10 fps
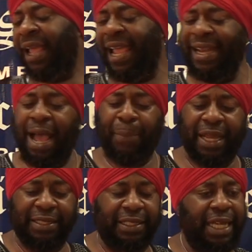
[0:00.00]
And not
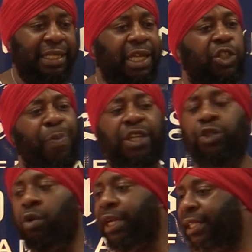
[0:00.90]
because it's anything
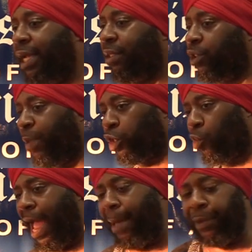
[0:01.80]
special
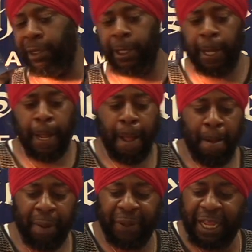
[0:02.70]
happened,
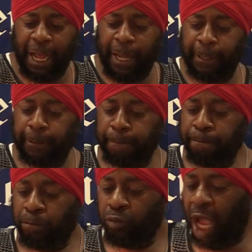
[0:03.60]
but because
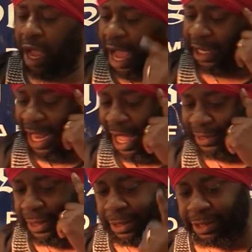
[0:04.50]
Allah
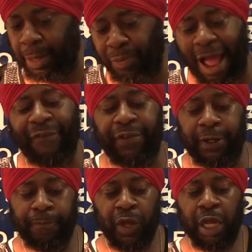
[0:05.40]
sent us a
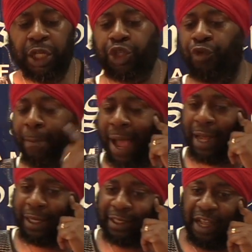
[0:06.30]
prophet to
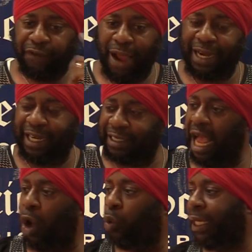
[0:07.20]
remind us that Friday is
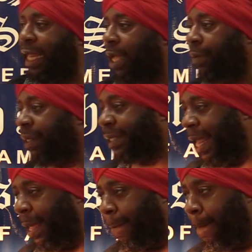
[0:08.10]
our holy day.
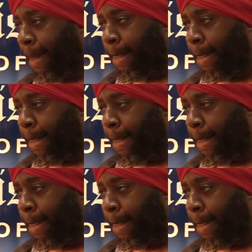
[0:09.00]
Islam?